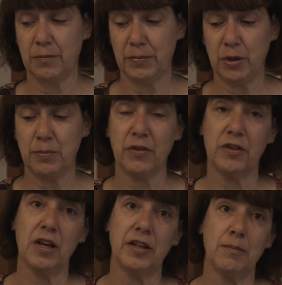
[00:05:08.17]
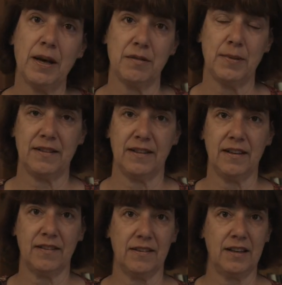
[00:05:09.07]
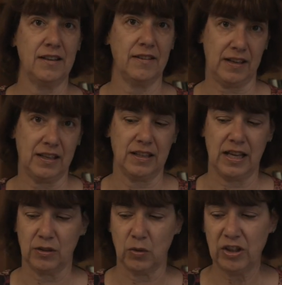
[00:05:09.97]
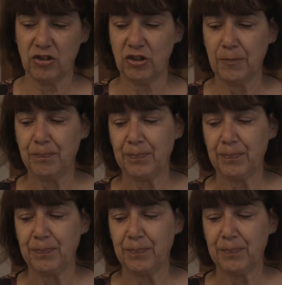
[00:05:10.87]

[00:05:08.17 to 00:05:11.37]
pupils learning mathematics in a second language.